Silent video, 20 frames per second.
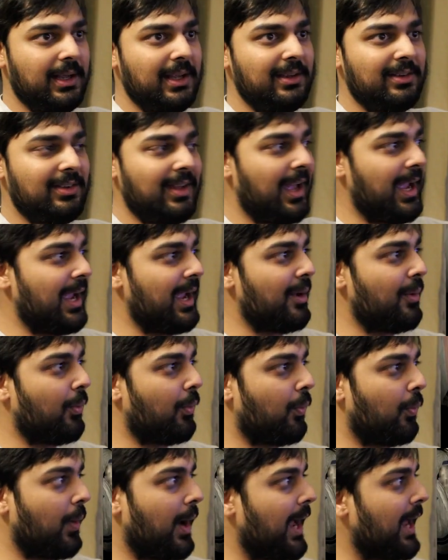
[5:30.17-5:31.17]
is a
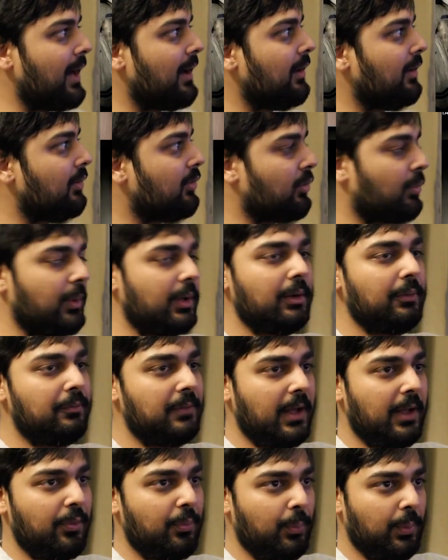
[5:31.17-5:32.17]
red screen of
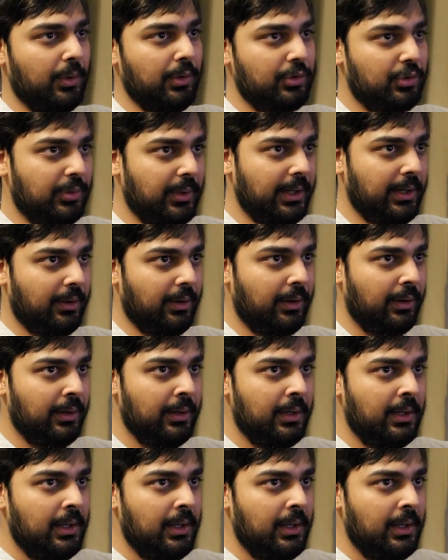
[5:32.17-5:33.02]
death will trigger.